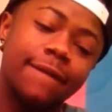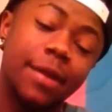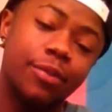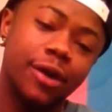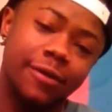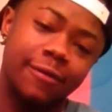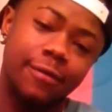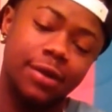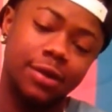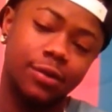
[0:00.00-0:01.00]
they prayed for
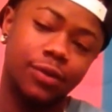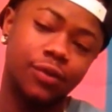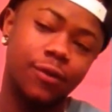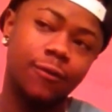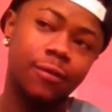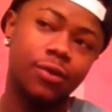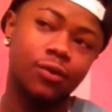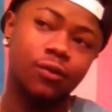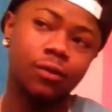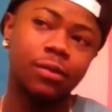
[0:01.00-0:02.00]
me. There were three of them in
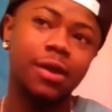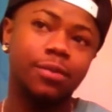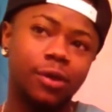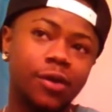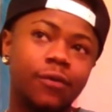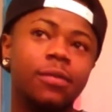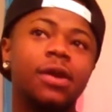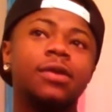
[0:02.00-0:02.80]
the room. They prayed for me.